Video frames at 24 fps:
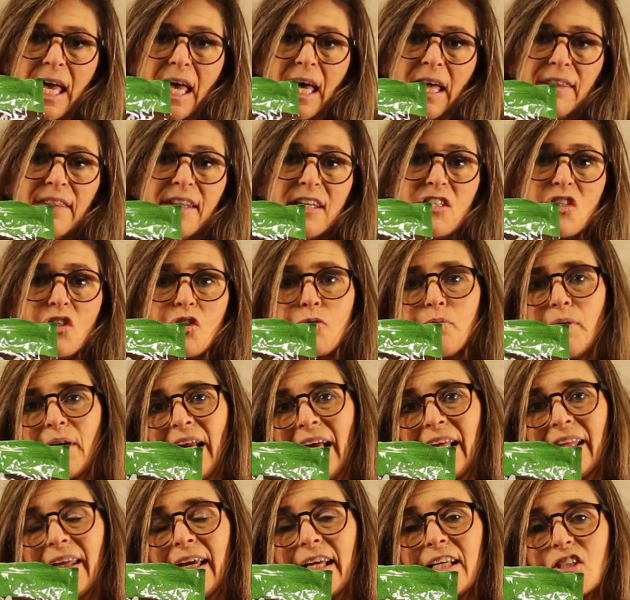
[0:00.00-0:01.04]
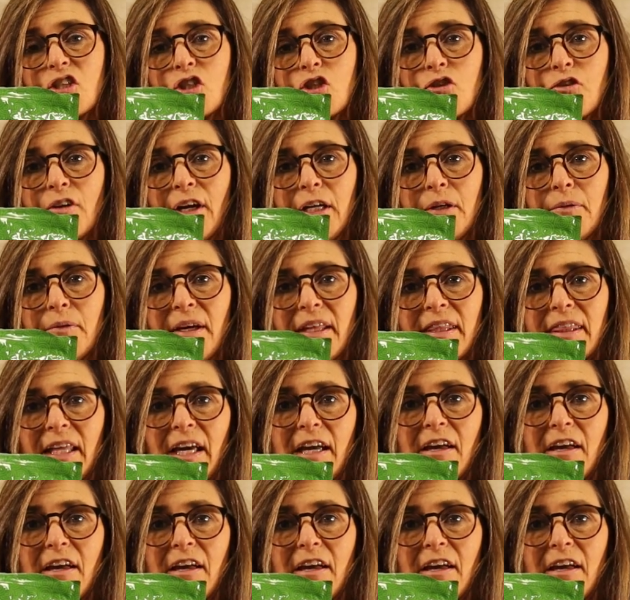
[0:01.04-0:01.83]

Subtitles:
And this is what I like to train with.